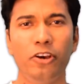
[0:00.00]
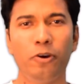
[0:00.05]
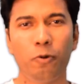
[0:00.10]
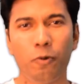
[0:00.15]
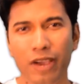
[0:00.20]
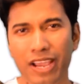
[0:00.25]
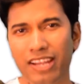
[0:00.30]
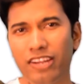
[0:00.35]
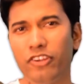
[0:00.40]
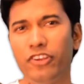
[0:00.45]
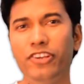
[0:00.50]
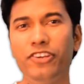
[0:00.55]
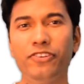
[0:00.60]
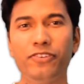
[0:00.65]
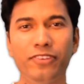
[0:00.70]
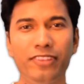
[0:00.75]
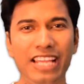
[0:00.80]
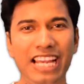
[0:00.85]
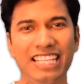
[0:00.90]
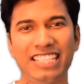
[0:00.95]
While we
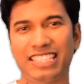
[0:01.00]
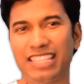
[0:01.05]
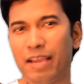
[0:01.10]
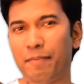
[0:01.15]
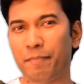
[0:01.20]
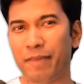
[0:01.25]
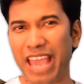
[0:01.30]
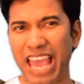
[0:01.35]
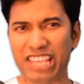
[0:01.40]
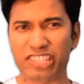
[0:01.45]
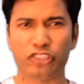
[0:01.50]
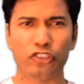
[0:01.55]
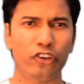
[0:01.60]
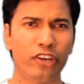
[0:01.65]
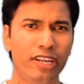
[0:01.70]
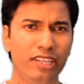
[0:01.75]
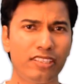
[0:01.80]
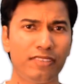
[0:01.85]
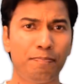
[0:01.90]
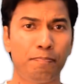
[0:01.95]
know that some
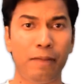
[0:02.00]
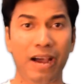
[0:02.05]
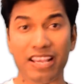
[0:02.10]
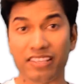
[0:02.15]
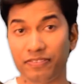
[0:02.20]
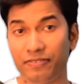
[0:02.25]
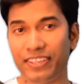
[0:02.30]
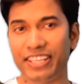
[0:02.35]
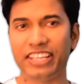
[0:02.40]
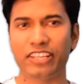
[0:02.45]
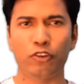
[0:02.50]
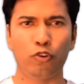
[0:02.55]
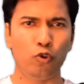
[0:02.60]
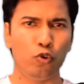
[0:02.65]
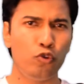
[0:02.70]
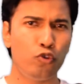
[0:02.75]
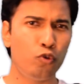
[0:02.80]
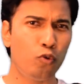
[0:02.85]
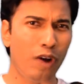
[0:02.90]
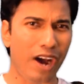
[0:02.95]
asteroids pass very
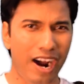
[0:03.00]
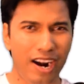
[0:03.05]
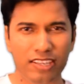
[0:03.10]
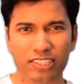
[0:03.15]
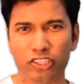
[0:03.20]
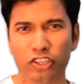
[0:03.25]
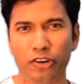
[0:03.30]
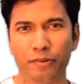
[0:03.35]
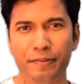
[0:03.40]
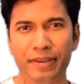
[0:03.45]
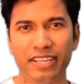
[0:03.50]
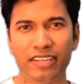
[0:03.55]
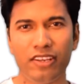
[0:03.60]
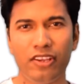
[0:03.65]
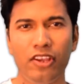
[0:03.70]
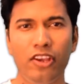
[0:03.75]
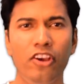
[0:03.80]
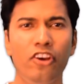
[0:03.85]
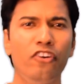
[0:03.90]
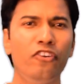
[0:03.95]
close to Earth's orbit,
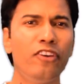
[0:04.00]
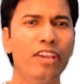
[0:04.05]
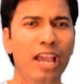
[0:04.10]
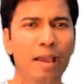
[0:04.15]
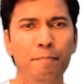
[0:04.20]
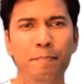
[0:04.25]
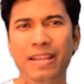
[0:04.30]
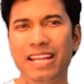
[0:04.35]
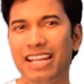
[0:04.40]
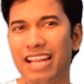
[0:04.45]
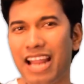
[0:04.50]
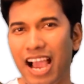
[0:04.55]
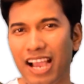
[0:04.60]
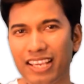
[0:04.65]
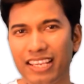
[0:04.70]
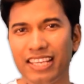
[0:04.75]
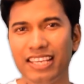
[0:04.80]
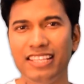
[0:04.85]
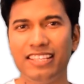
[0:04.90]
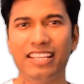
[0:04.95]
we have been
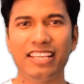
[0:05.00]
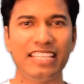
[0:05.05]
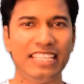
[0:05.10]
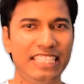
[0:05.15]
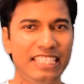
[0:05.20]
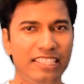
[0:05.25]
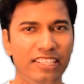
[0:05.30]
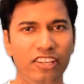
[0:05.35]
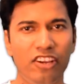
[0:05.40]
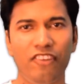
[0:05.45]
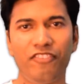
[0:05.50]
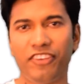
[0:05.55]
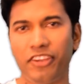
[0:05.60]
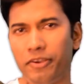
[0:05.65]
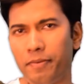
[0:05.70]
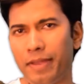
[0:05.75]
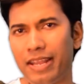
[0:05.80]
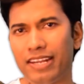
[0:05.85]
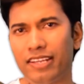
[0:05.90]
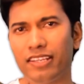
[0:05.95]
lucky in the history of
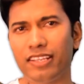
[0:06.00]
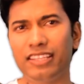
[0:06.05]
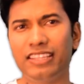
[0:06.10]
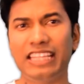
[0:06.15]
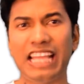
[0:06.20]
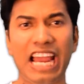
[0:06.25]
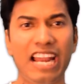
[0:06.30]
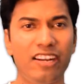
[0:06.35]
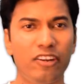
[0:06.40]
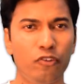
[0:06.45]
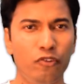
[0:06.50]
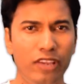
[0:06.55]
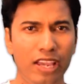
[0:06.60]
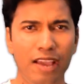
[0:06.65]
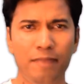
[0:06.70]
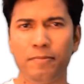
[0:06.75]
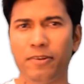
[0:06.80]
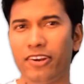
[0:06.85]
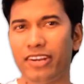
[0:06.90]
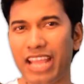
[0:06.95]
humanity that we
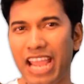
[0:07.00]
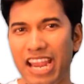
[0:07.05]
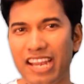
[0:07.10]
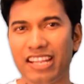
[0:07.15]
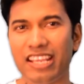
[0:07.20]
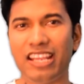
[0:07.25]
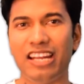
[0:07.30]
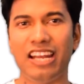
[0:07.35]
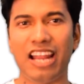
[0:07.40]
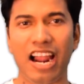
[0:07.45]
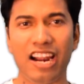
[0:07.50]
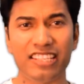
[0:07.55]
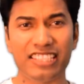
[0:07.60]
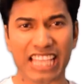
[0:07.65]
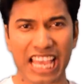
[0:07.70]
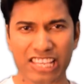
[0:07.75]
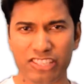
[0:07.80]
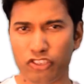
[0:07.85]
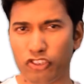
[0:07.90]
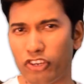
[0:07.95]
have not had a large
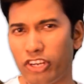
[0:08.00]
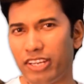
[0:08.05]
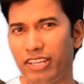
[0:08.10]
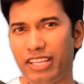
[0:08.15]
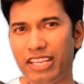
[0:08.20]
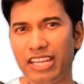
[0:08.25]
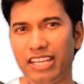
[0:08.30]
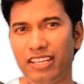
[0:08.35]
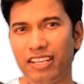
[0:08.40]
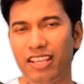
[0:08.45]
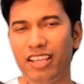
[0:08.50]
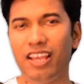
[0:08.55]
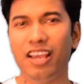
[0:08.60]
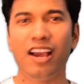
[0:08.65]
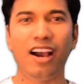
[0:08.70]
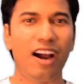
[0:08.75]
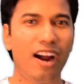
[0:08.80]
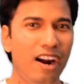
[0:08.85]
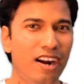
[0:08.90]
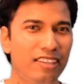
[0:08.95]
asteroid hit
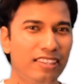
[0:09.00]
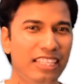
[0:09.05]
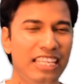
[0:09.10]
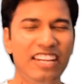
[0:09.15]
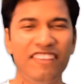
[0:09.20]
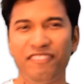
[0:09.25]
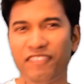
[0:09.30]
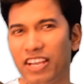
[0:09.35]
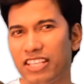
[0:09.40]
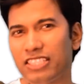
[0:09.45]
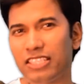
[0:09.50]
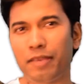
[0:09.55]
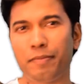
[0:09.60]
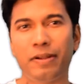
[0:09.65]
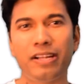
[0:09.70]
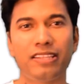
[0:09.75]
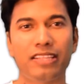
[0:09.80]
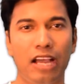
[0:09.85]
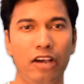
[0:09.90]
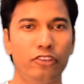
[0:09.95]
Earth in past
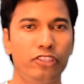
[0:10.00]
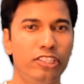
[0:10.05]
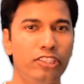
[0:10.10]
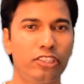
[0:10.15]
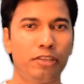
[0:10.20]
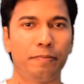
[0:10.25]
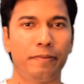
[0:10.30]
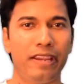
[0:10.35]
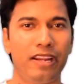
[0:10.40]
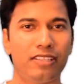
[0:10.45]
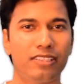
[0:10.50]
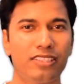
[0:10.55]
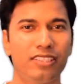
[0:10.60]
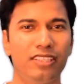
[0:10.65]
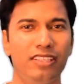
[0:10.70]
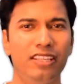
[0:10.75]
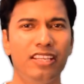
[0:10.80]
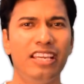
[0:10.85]
several thousands of years.